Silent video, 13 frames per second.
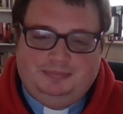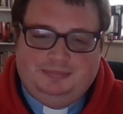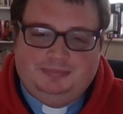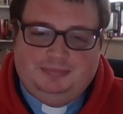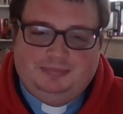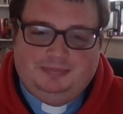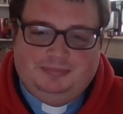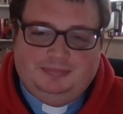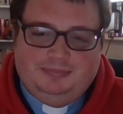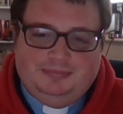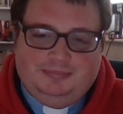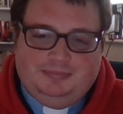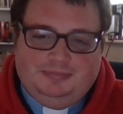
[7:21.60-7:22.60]

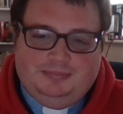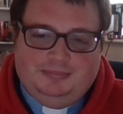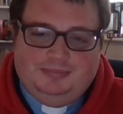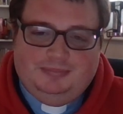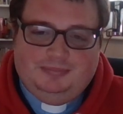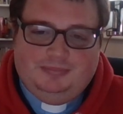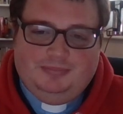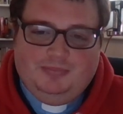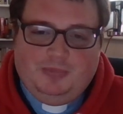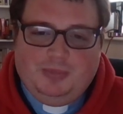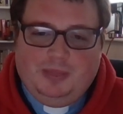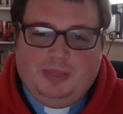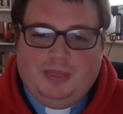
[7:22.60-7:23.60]

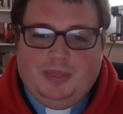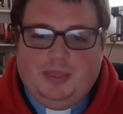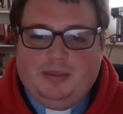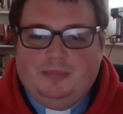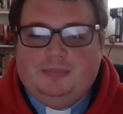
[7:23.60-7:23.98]
Nothing is said.